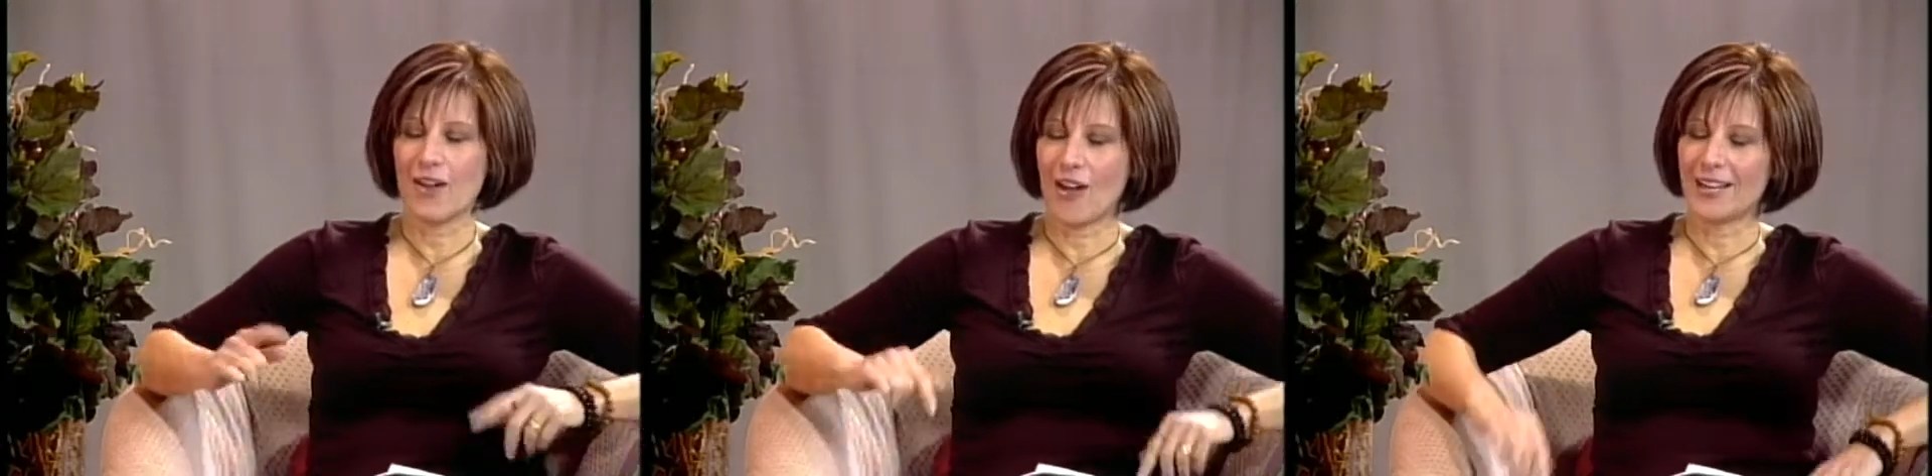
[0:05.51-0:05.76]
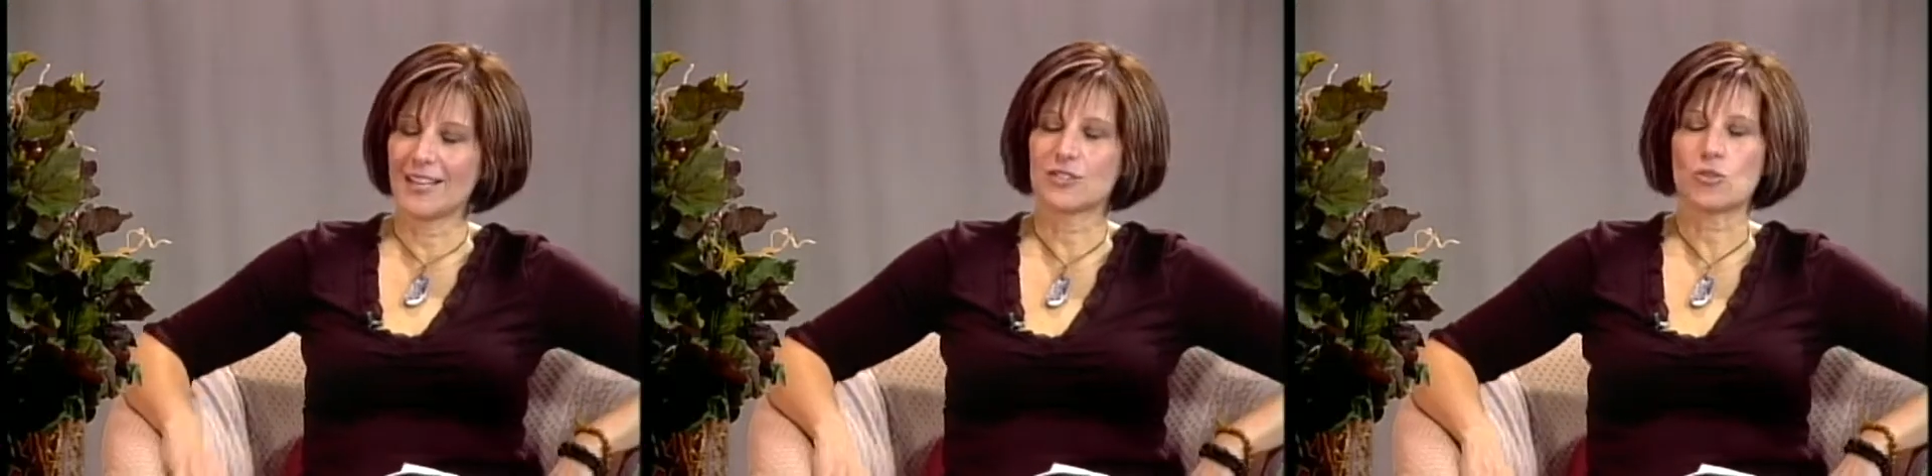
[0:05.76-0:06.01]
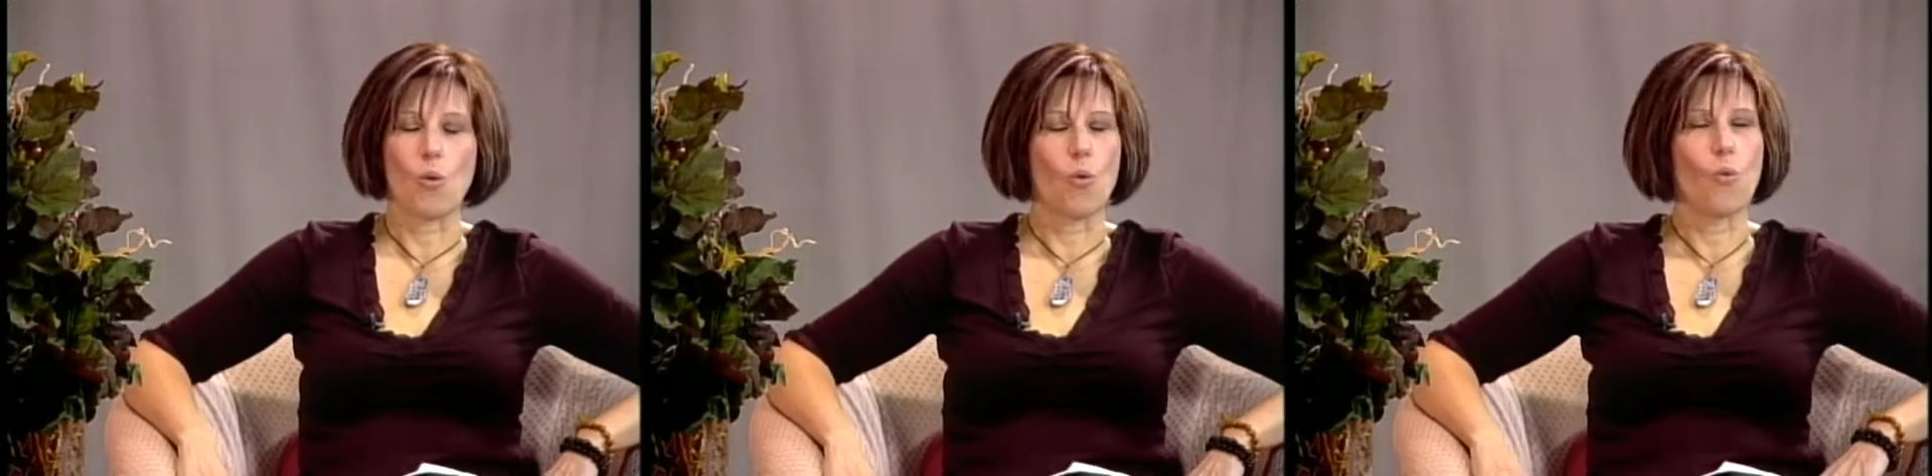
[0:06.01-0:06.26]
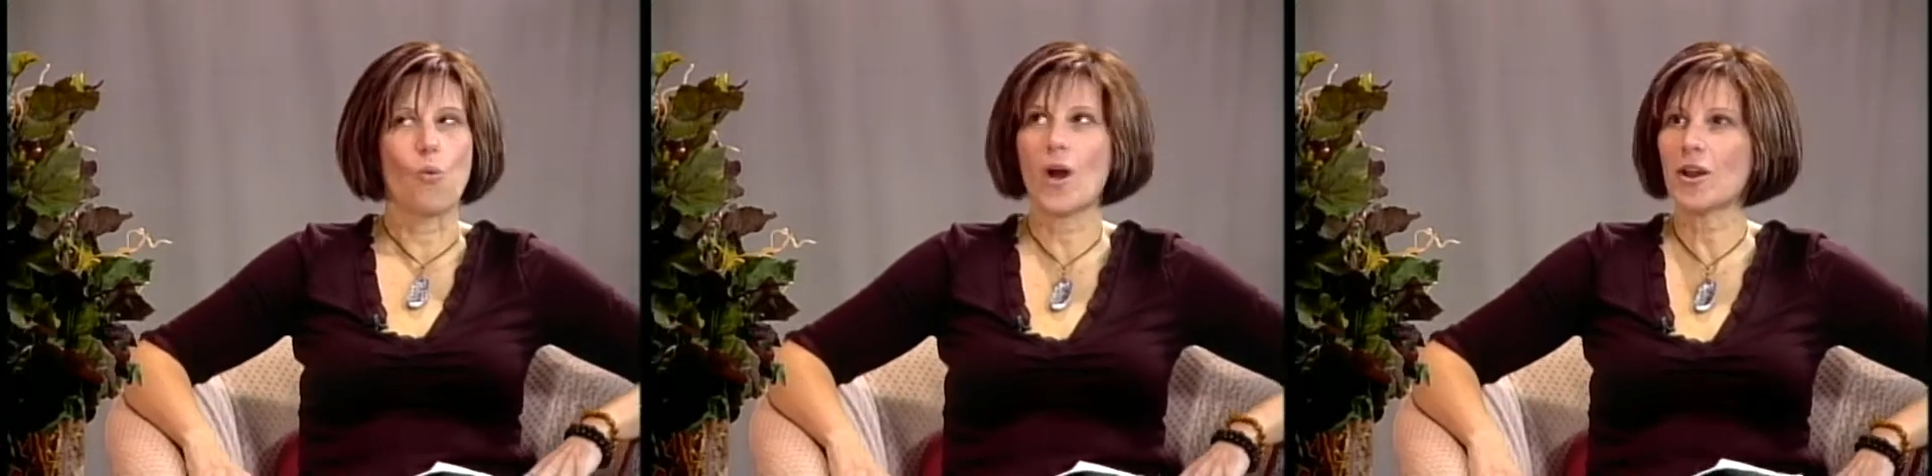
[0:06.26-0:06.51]
audience,
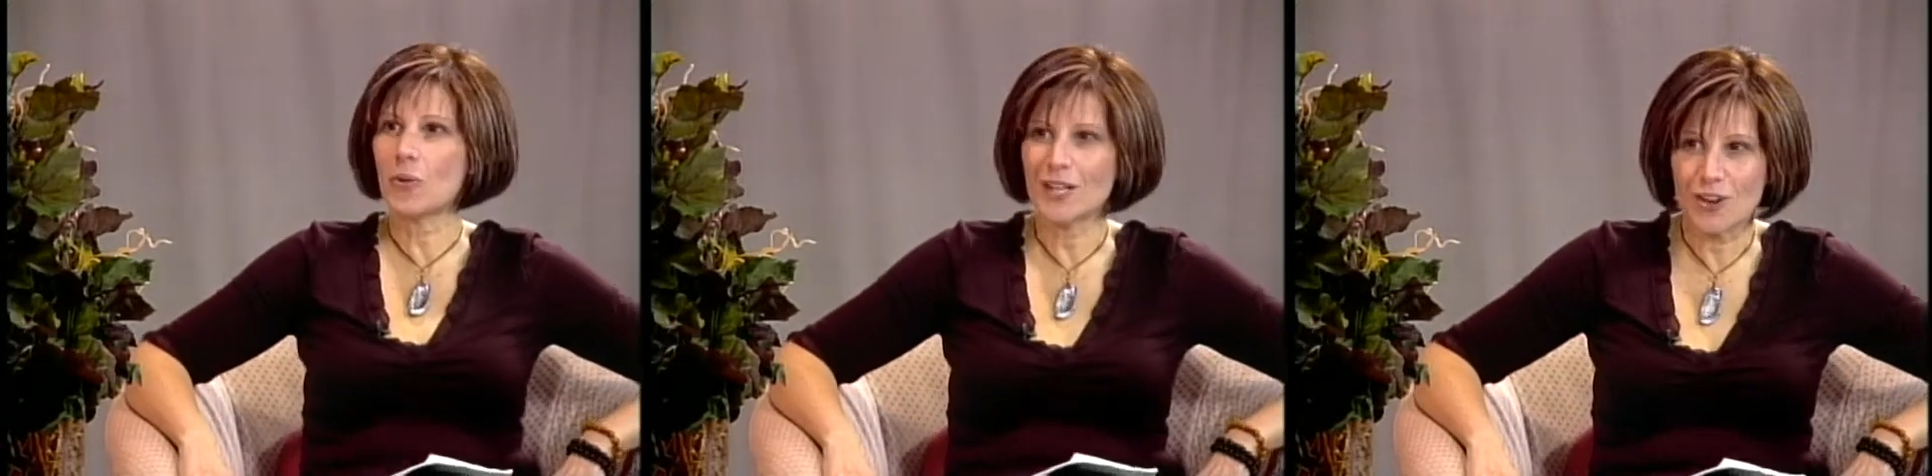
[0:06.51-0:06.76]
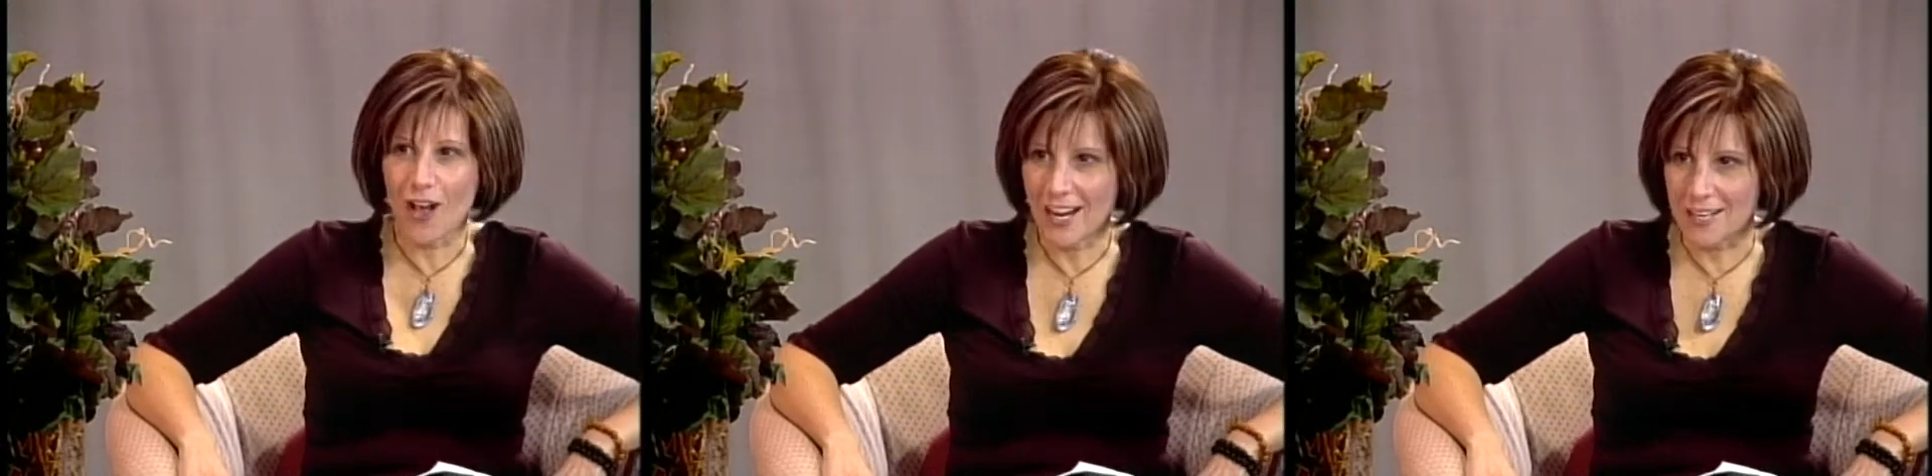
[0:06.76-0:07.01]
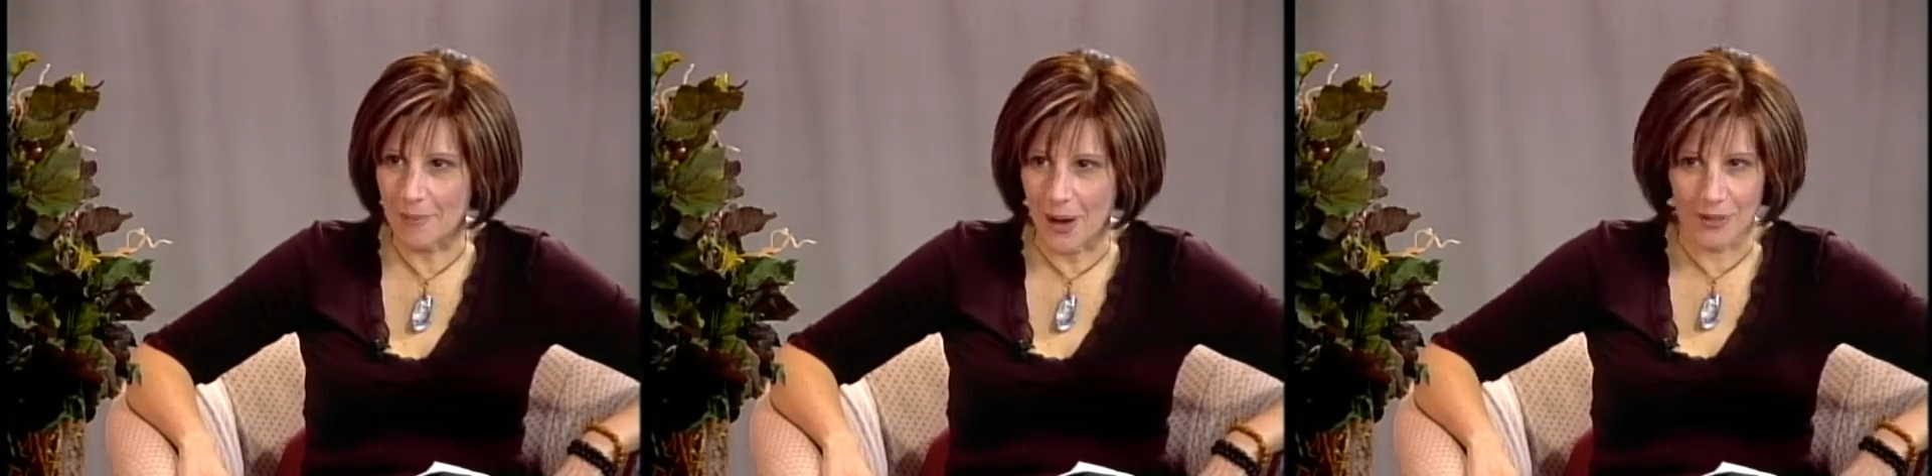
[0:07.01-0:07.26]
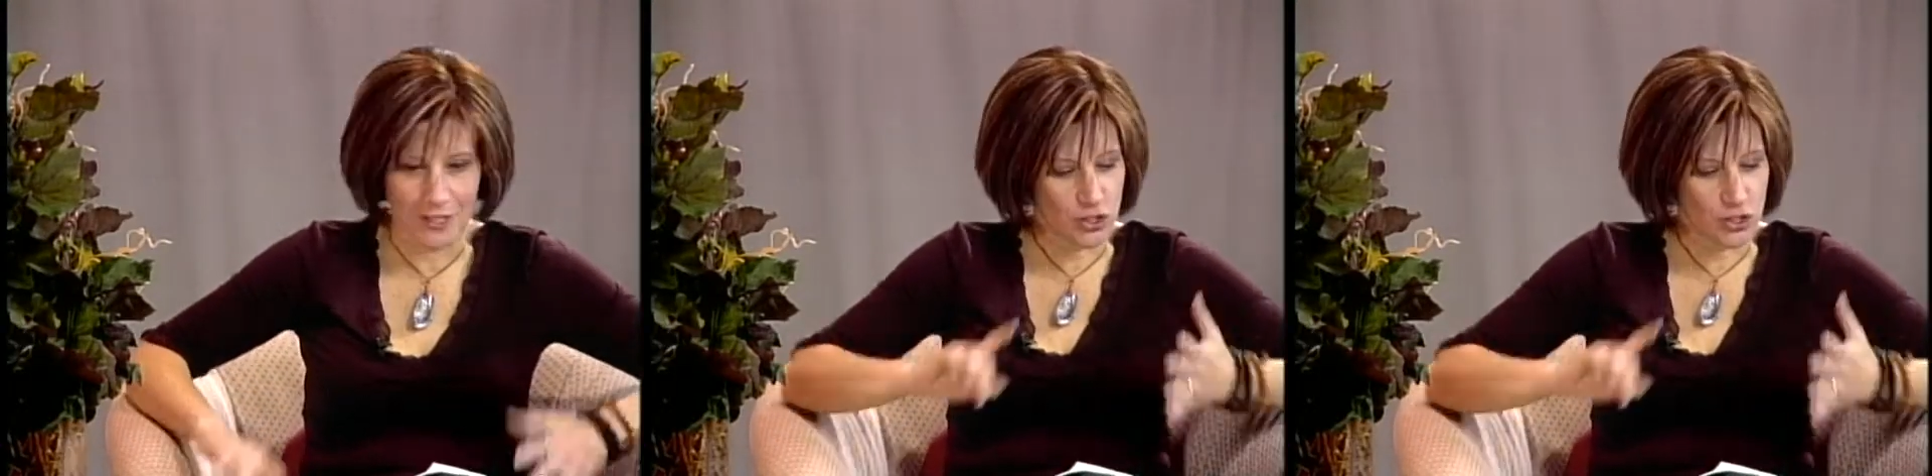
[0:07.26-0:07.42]
what are we talking about?